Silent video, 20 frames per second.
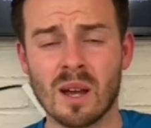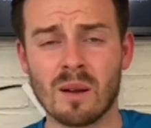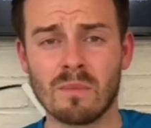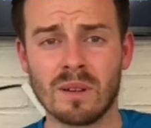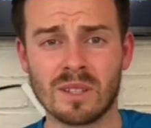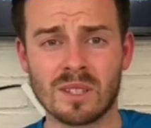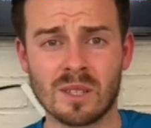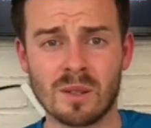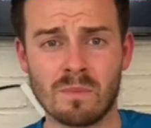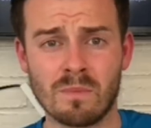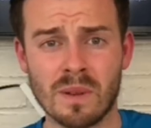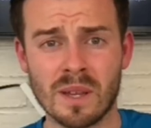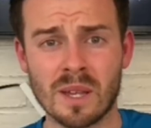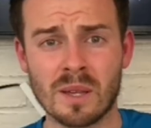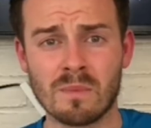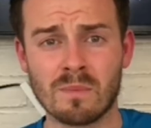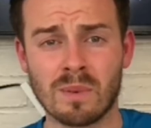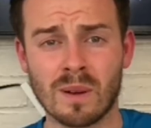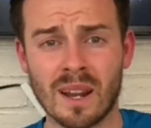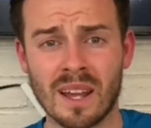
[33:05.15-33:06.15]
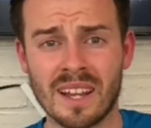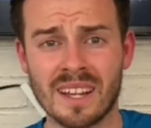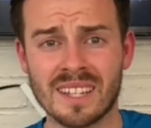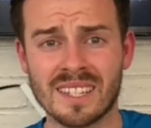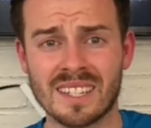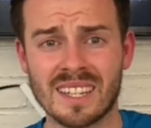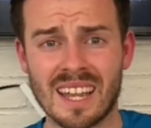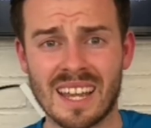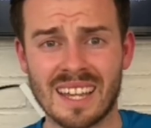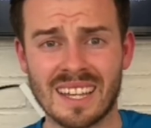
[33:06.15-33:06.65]
but to be in
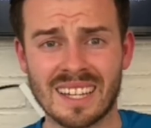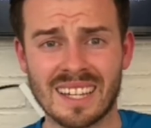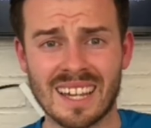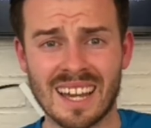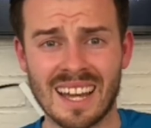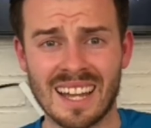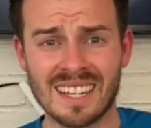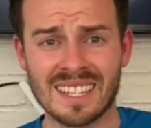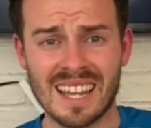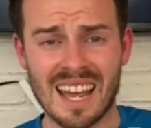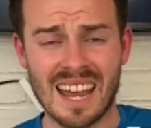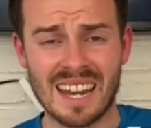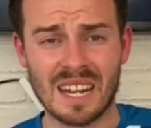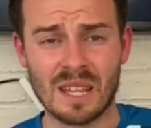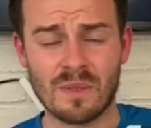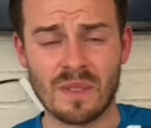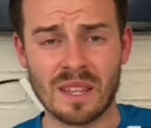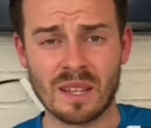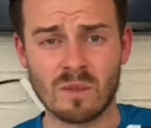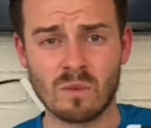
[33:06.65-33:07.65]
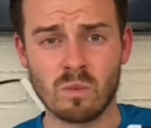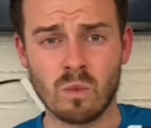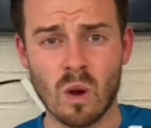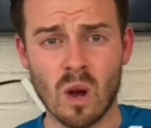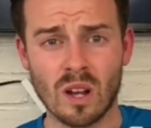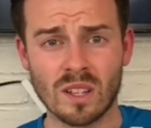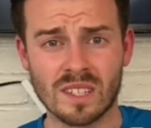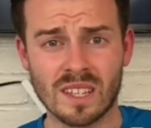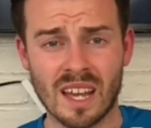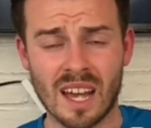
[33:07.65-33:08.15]
place in case anything
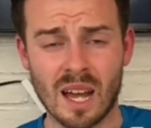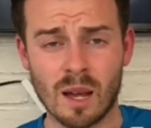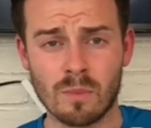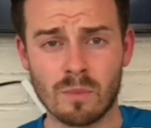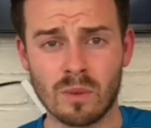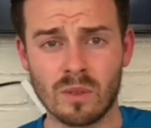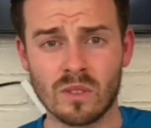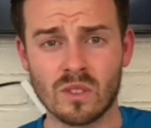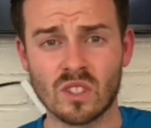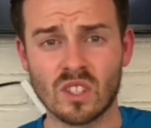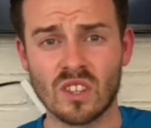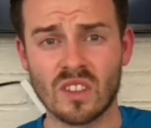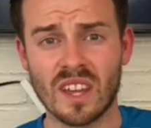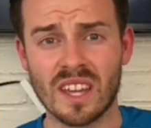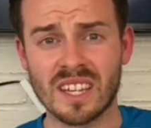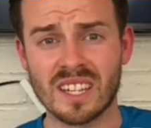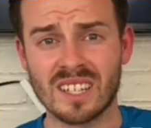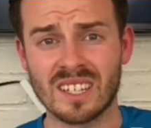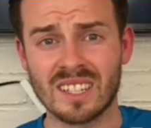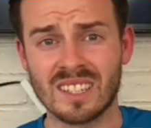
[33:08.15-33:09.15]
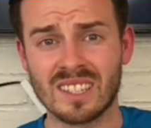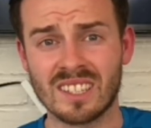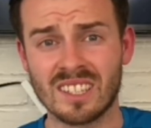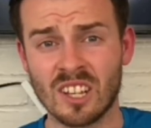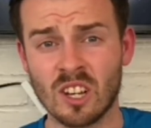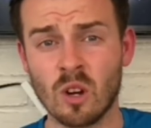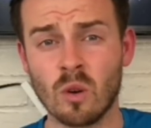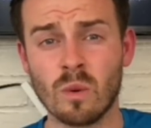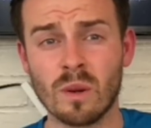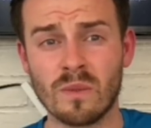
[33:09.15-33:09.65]
were to happen so they can
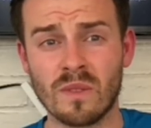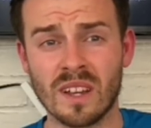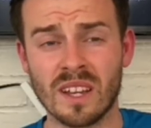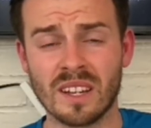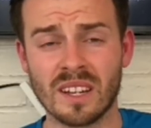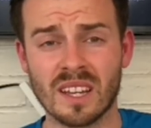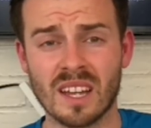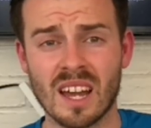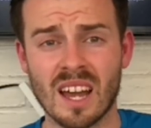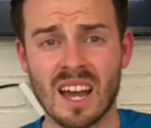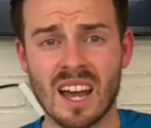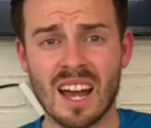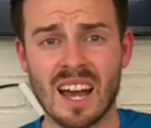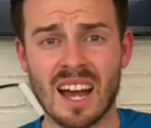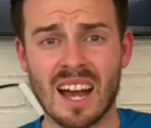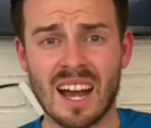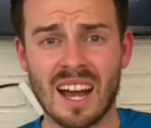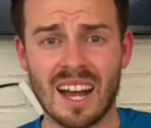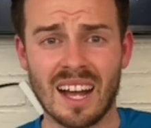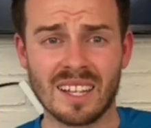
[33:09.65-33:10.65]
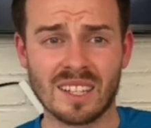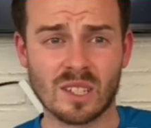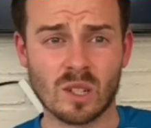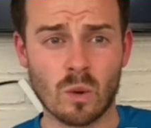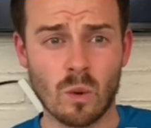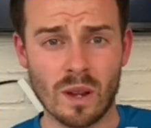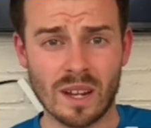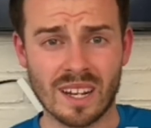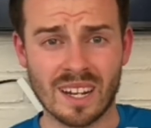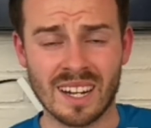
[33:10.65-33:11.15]
deal with it as
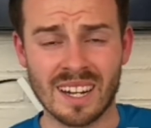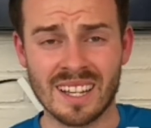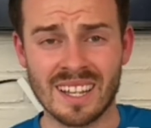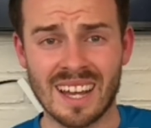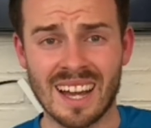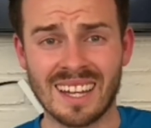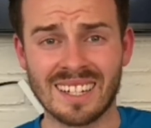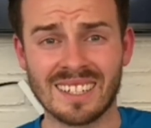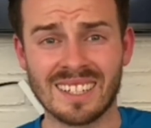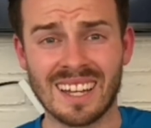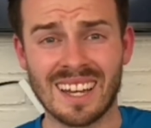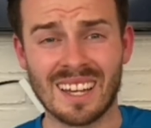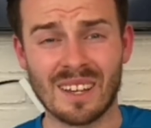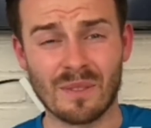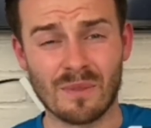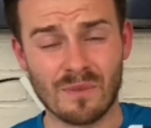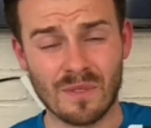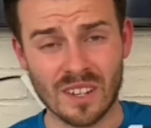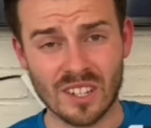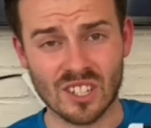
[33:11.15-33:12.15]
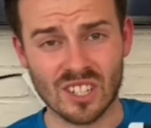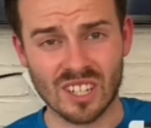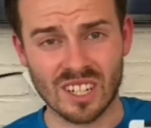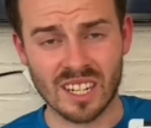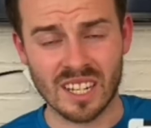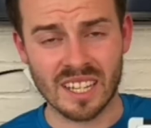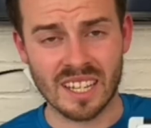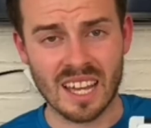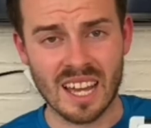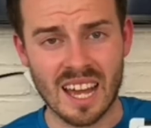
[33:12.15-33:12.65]
quickly and
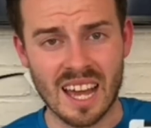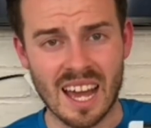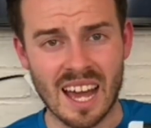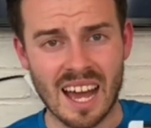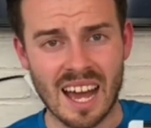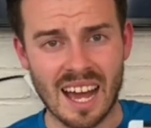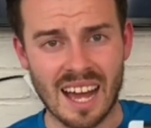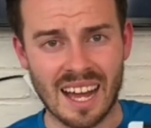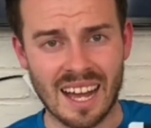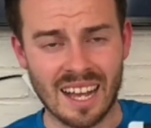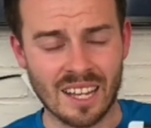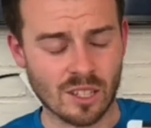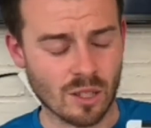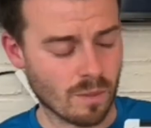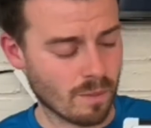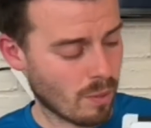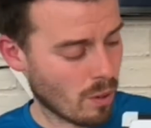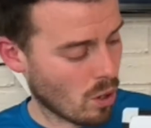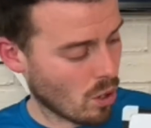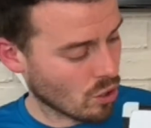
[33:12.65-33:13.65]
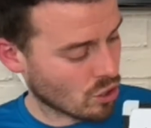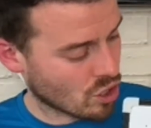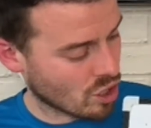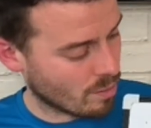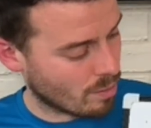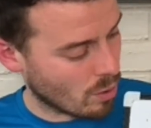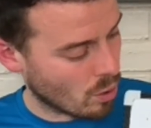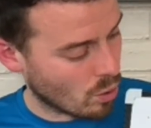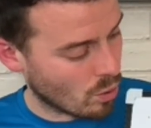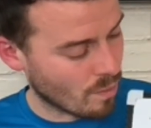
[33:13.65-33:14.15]
efficiently as
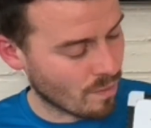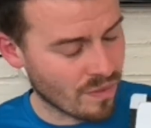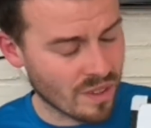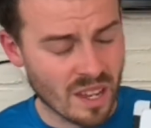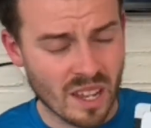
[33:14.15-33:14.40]
possible.